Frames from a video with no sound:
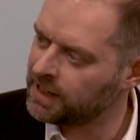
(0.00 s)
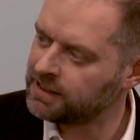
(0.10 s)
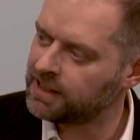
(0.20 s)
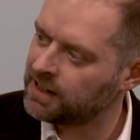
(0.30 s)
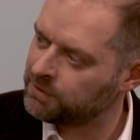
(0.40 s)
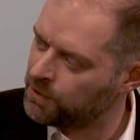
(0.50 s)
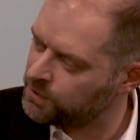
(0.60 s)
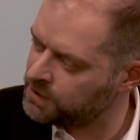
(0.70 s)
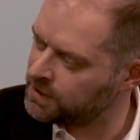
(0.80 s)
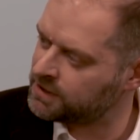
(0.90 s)
and I
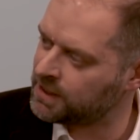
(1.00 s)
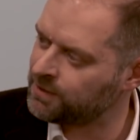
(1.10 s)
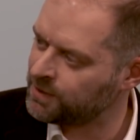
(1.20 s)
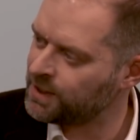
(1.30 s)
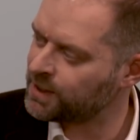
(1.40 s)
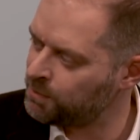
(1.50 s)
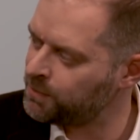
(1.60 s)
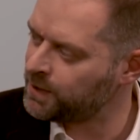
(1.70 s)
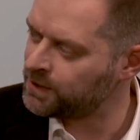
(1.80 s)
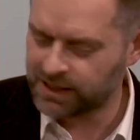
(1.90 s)
wrote it a couple
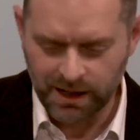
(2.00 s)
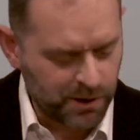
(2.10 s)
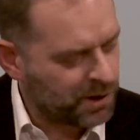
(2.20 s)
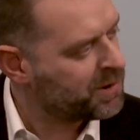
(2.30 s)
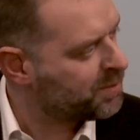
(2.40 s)
of years ago. We got